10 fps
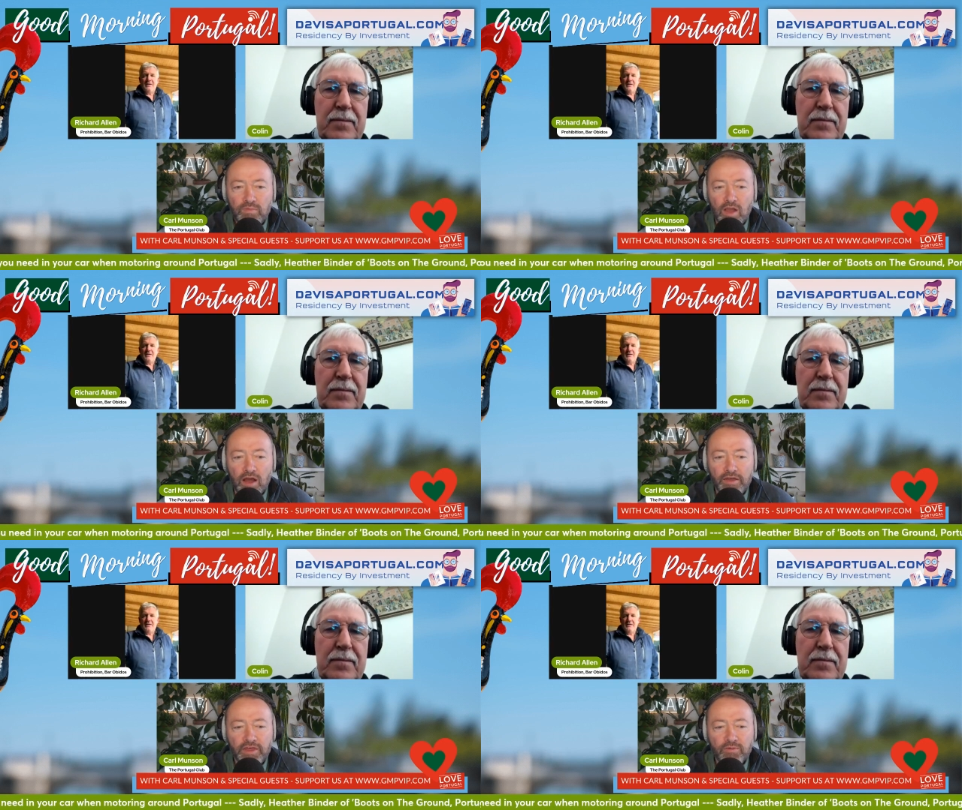
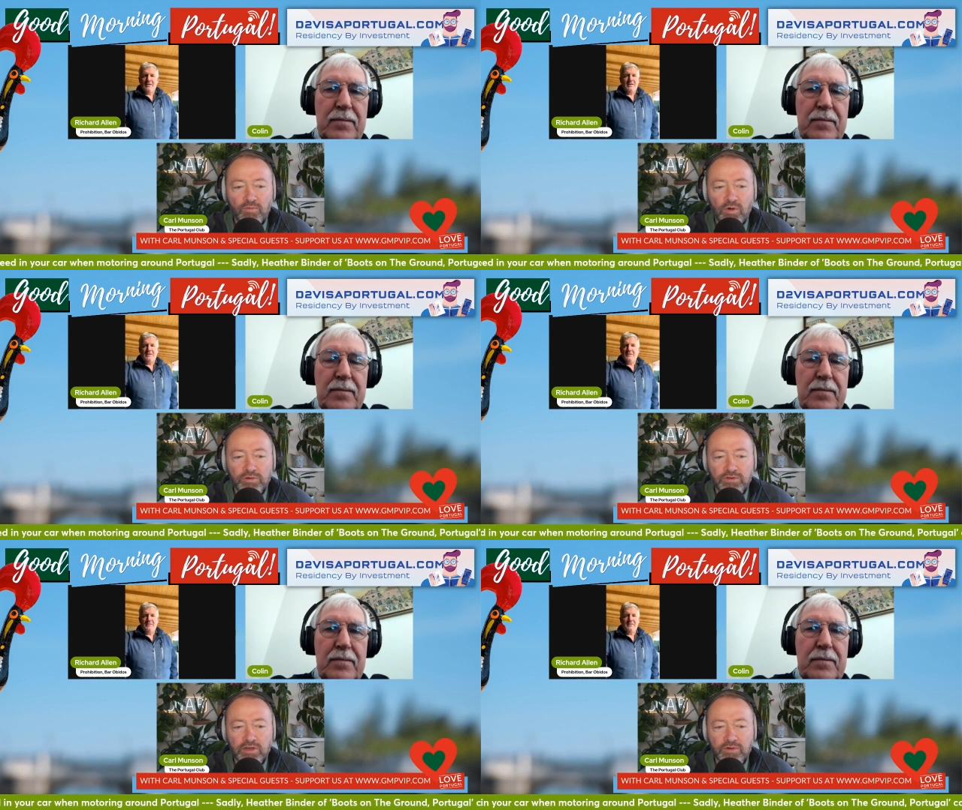Speaker 1: I think what
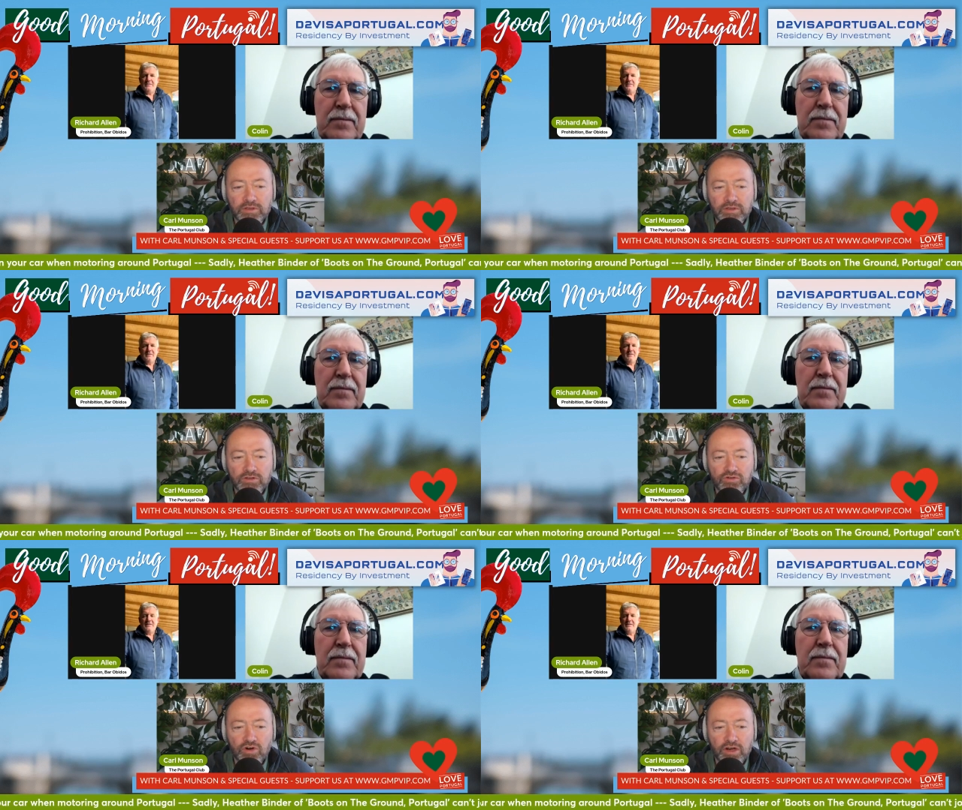we'll do is
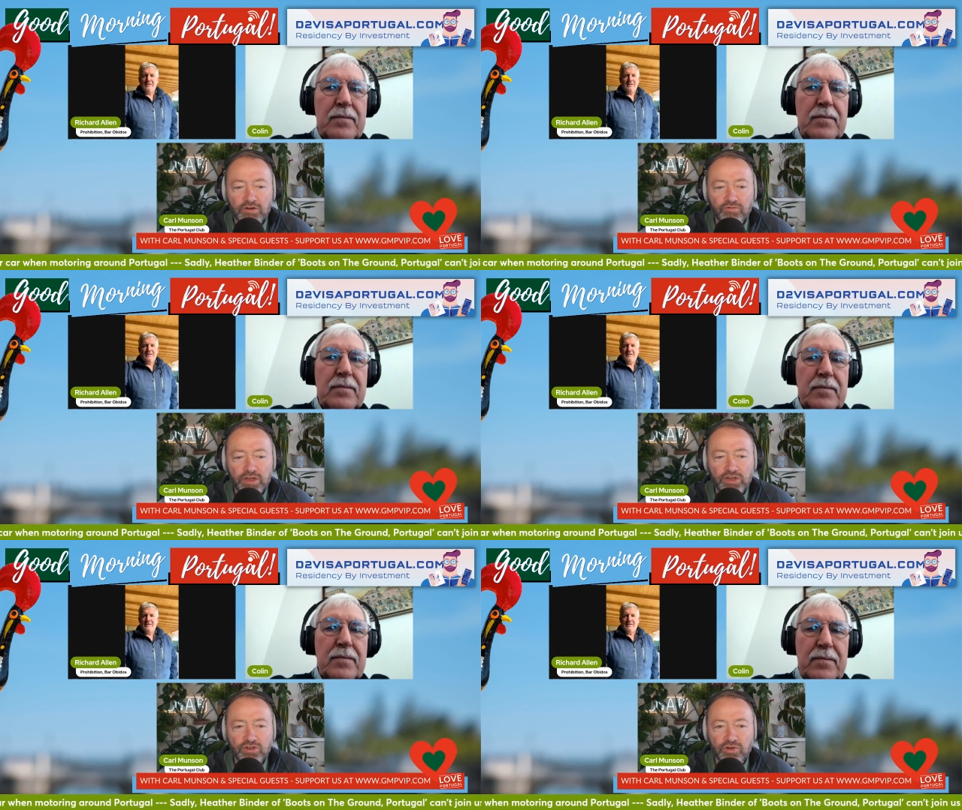try and
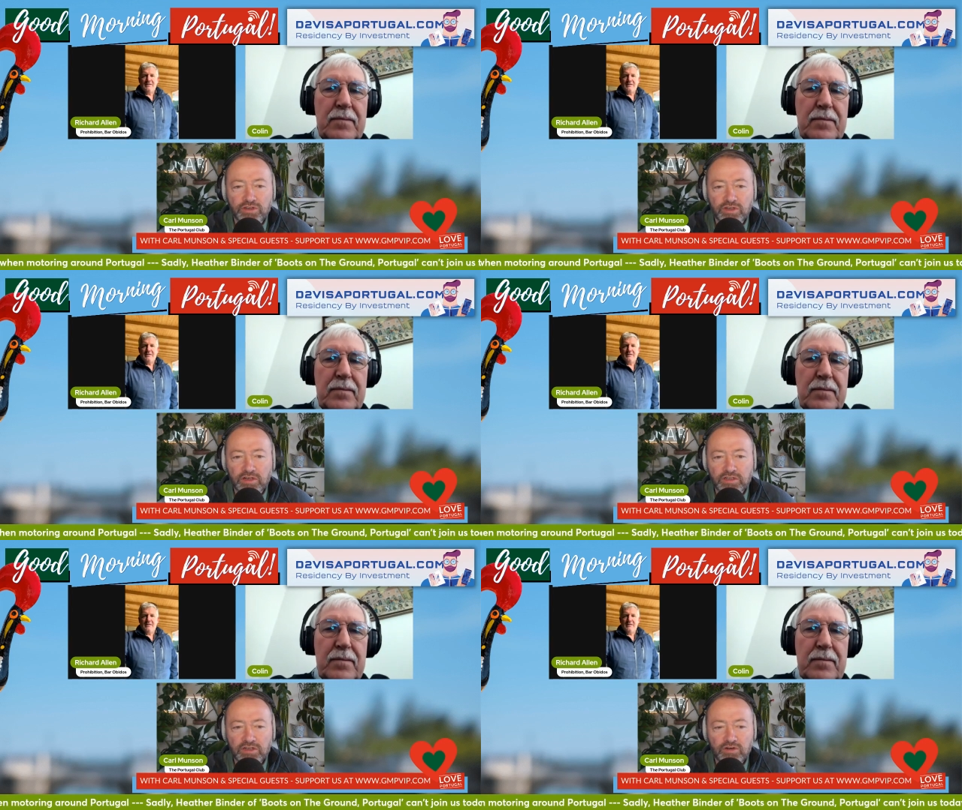rejoin us. I'm
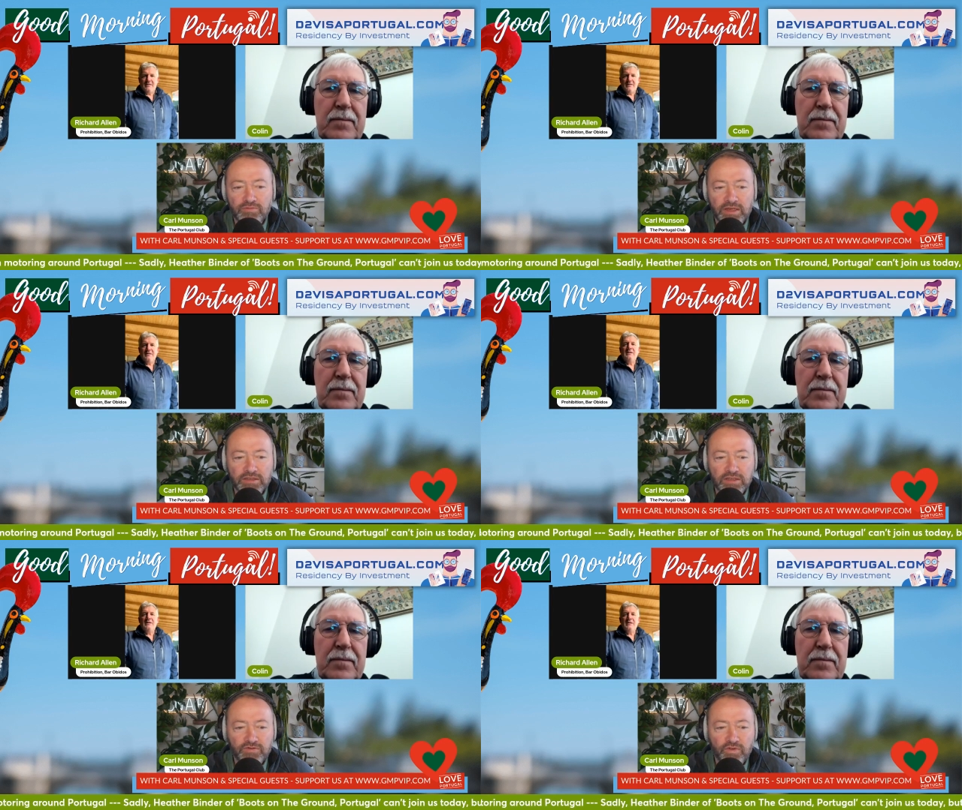going to send you a
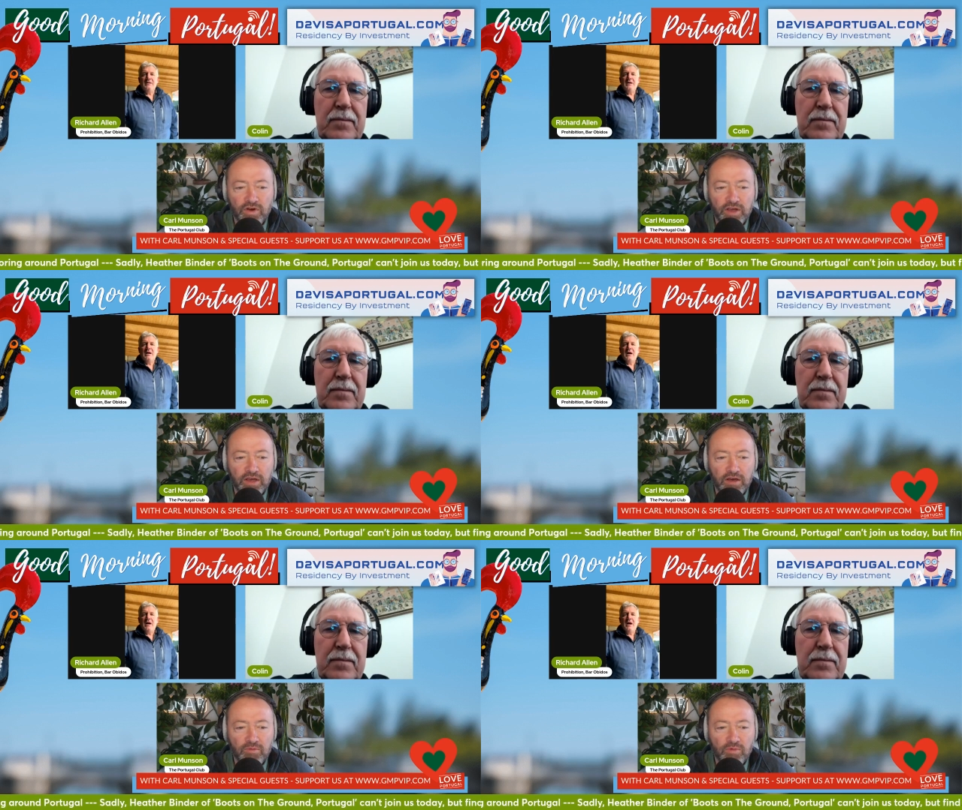message
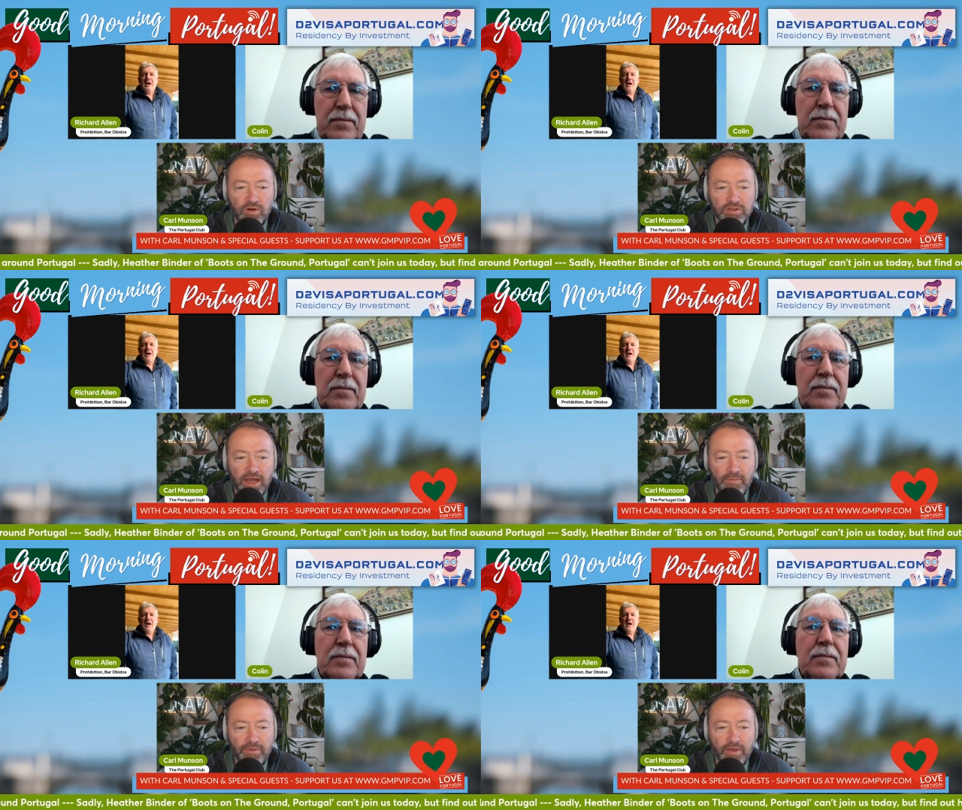via
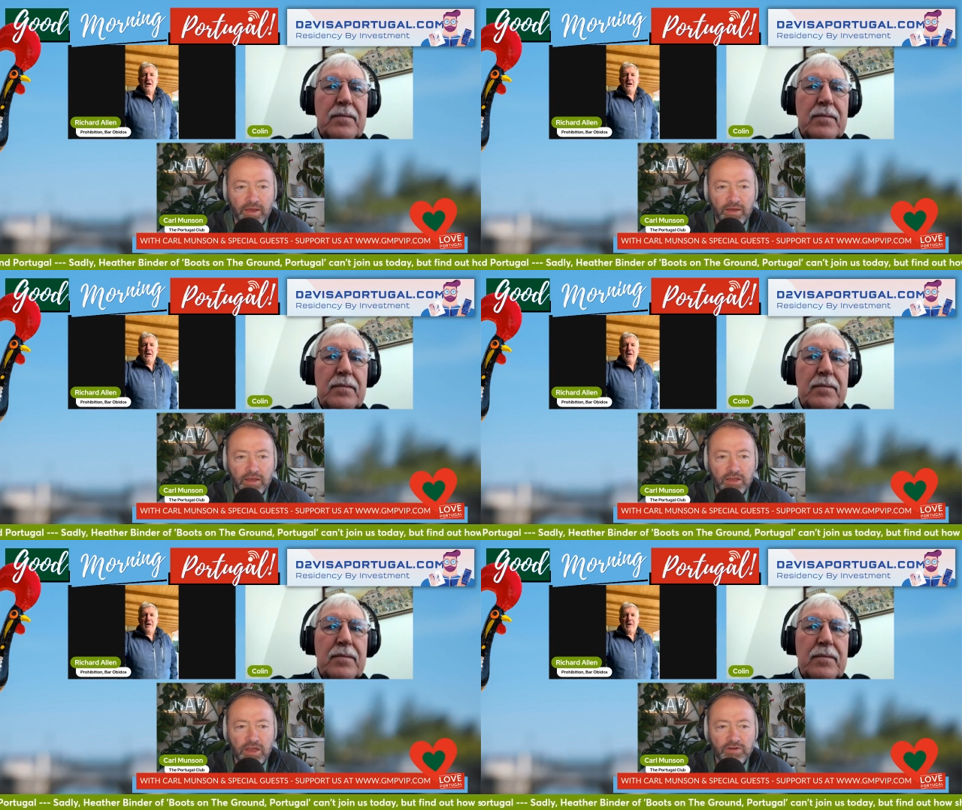WhatsApp there.
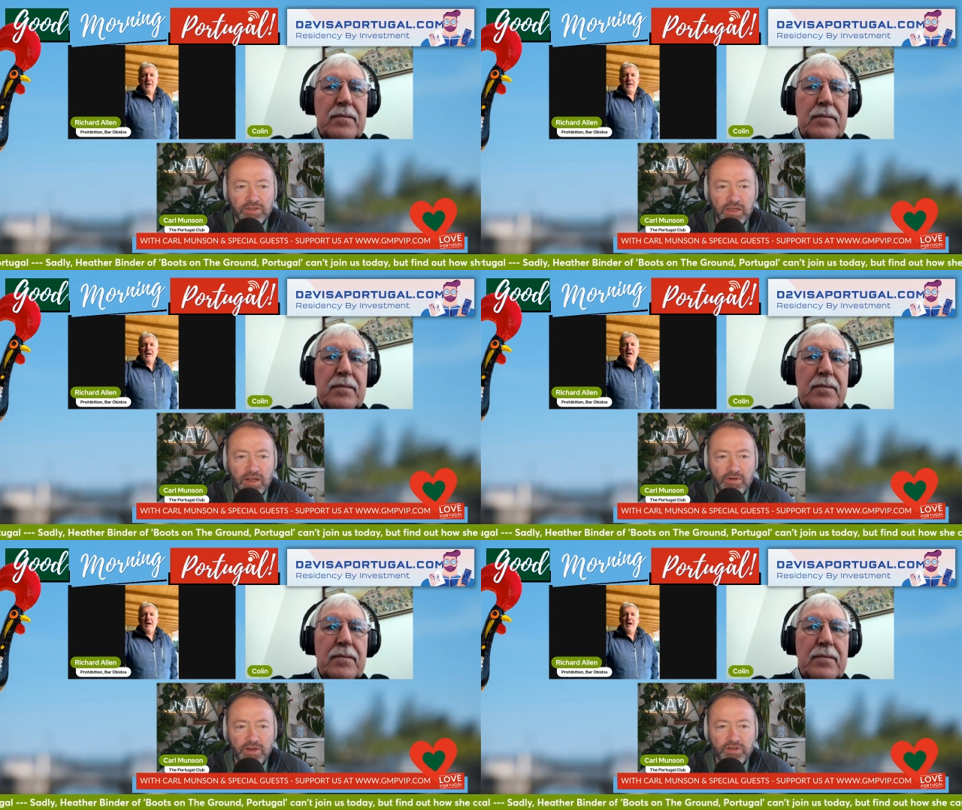Can you hear us
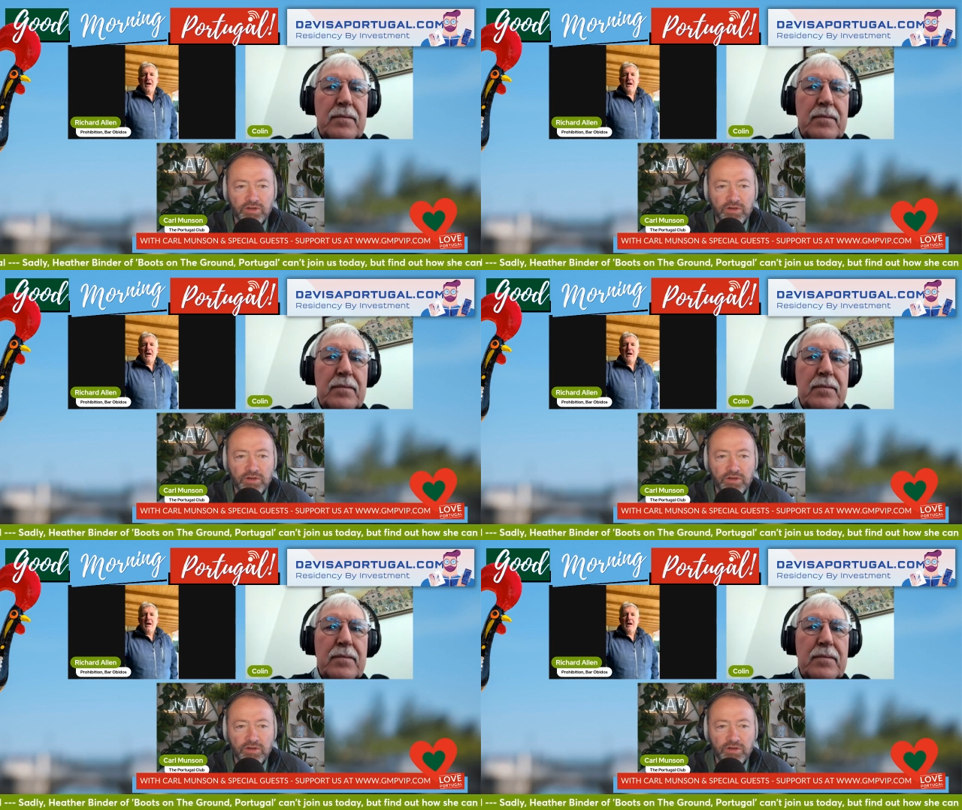again now, Rich?